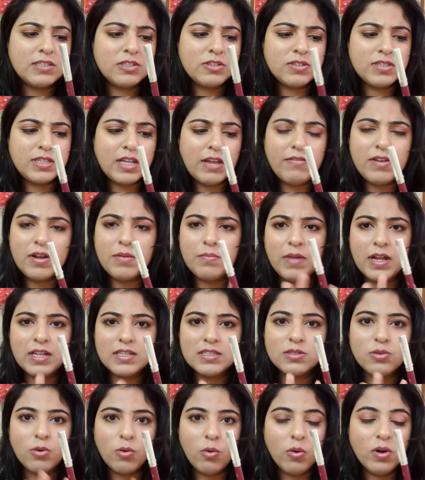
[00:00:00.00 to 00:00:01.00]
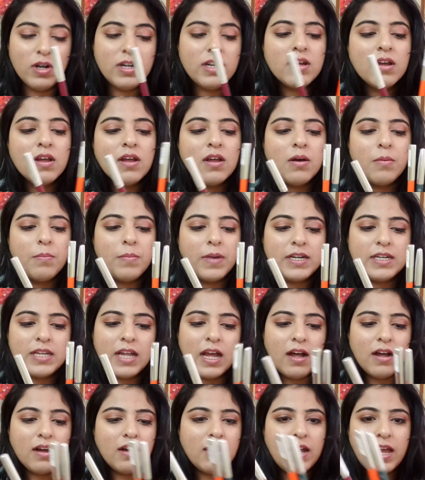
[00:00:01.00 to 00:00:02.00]
6 to 7 months old.
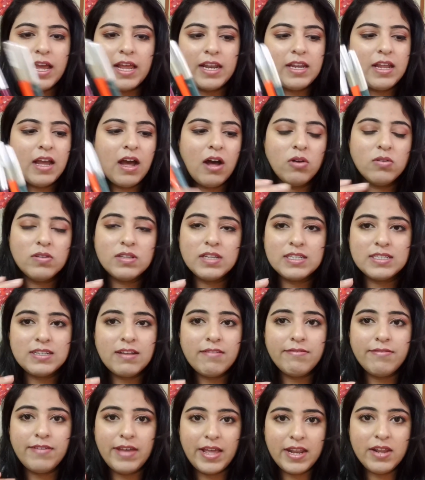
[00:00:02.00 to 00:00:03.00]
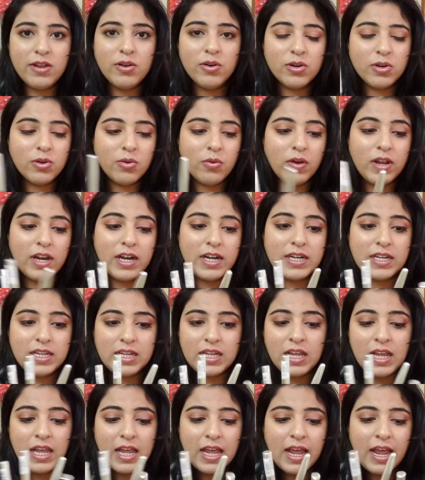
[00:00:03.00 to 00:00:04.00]
But yeah, anyhow, these are very good
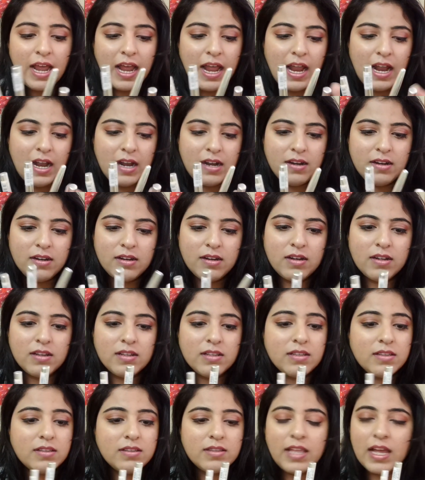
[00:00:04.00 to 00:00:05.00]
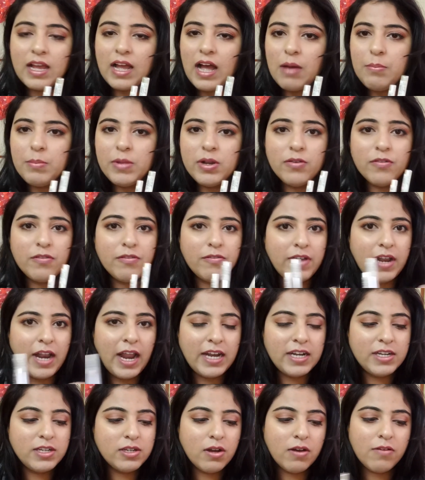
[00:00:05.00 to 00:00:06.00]
quality, and they come in a
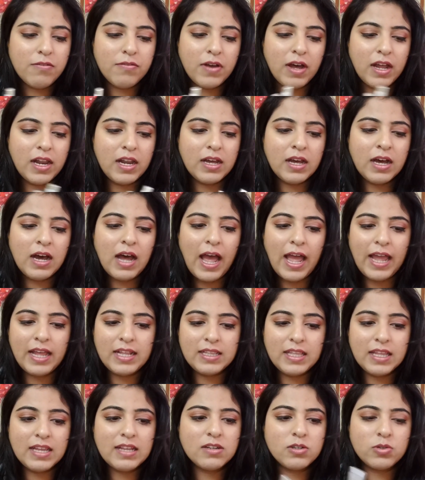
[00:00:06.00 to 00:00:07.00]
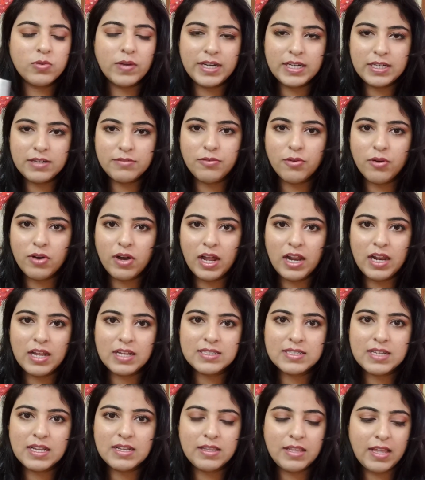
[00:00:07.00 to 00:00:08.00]
variety of color. I think 24
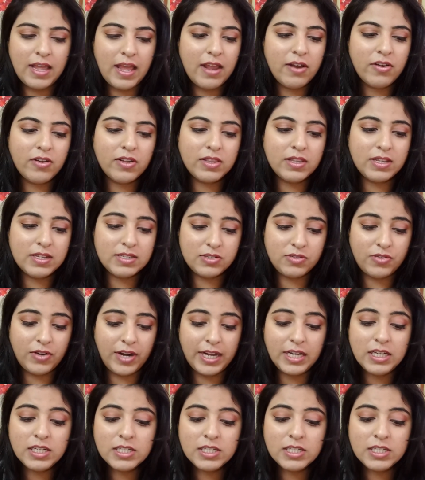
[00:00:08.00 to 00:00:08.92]
colors are there in this